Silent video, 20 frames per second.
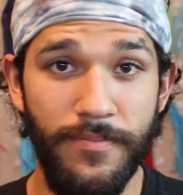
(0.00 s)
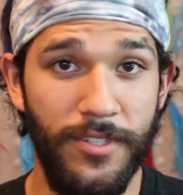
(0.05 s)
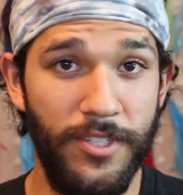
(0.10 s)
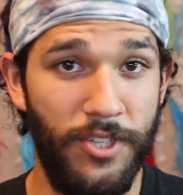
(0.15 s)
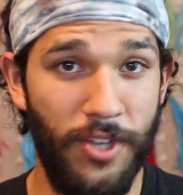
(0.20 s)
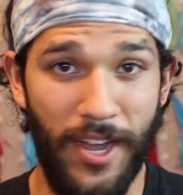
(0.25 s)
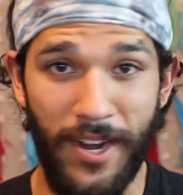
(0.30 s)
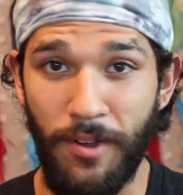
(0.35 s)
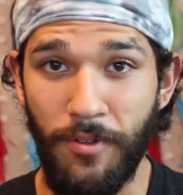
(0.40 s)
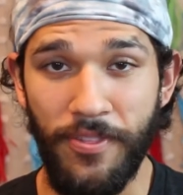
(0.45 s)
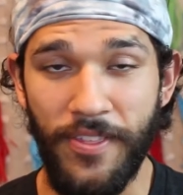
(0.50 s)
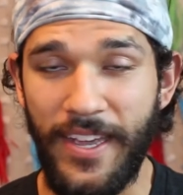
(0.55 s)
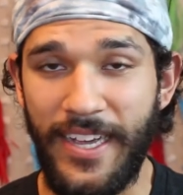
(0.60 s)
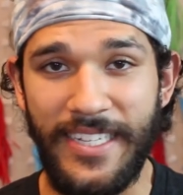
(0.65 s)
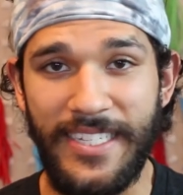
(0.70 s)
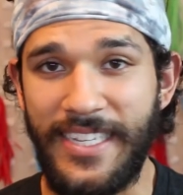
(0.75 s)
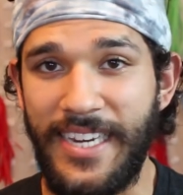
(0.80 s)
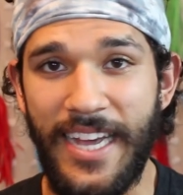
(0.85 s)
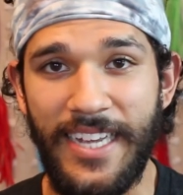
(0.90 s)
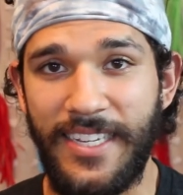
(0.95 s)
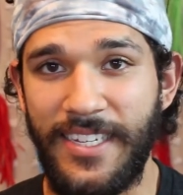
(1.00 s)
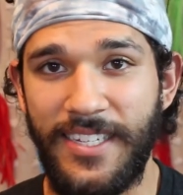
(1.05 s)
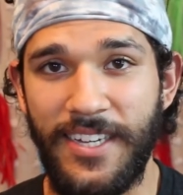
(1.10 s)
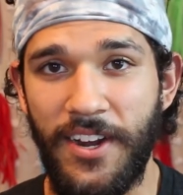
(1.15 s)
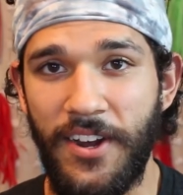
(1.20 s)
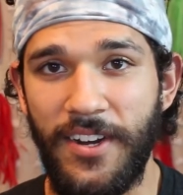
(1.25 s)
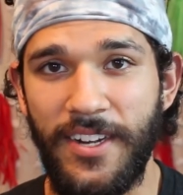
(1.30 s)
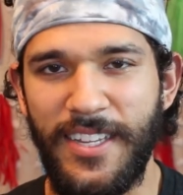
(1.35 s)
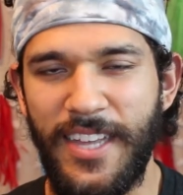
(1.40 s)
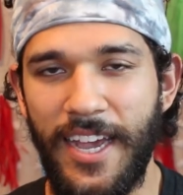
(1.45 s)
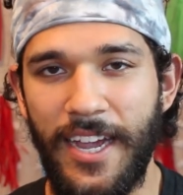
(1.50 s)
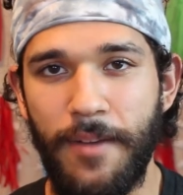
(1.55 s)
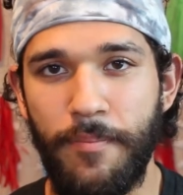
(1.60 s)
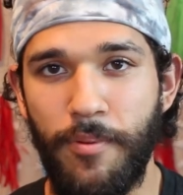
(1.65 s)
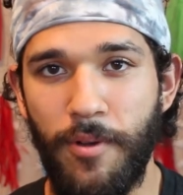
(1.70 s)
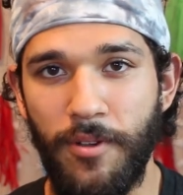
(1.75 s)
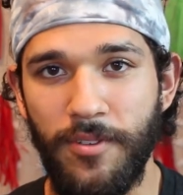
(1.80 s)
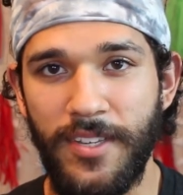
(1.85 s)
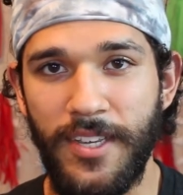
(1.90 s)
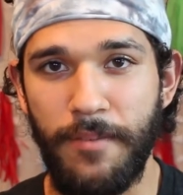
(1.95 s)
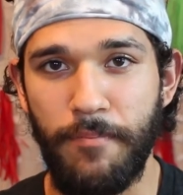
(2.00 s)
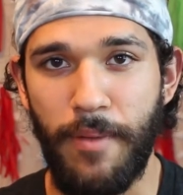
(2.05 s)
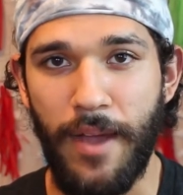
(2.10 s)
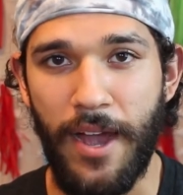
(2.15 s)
So I don't think it's necessary to take a protein